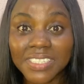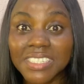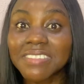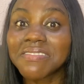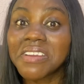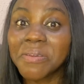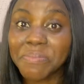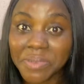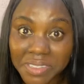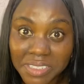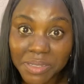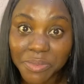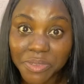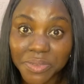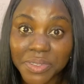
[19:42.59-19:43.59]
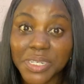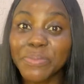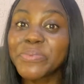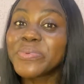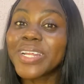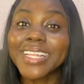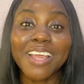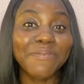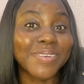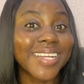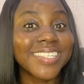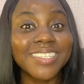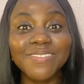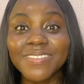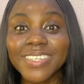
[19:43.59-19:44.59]
It's very possible. The people that have been
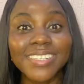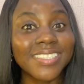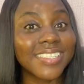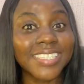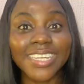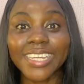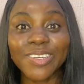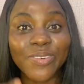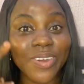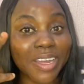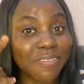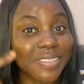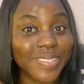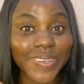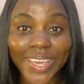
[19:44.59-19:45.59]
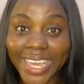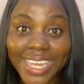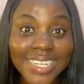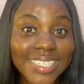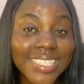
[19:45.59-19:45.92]
achieving it, they don't have to air.